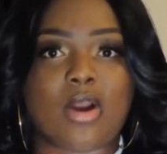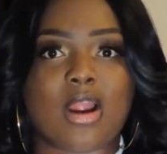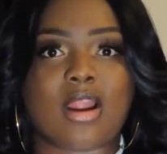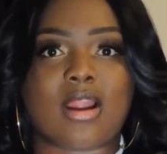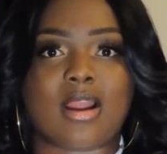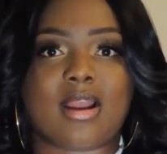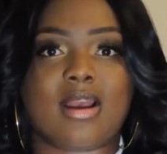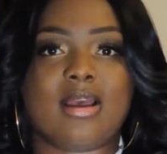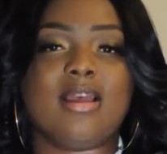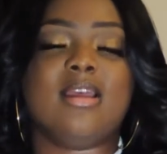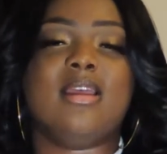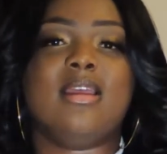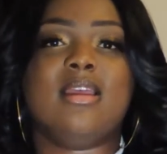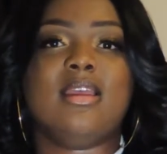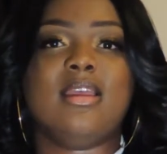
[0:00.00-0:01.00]
work
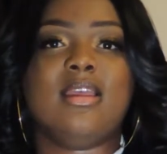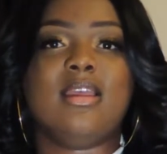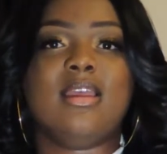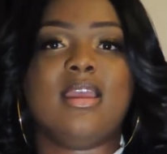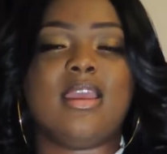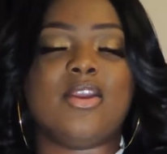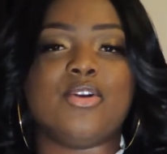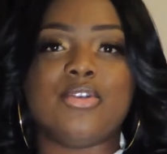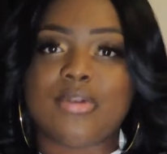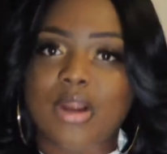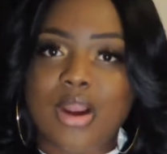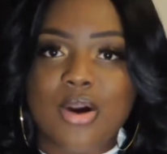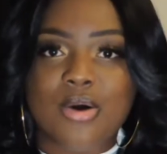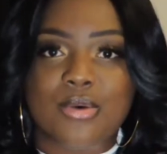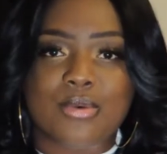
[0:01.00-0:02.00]
and
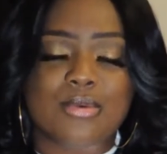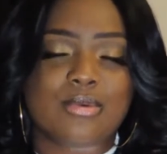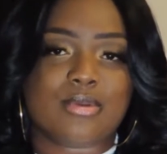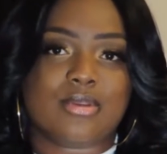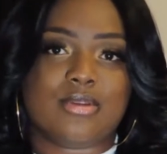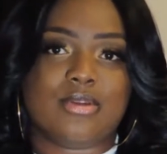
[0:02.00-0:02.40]
grow.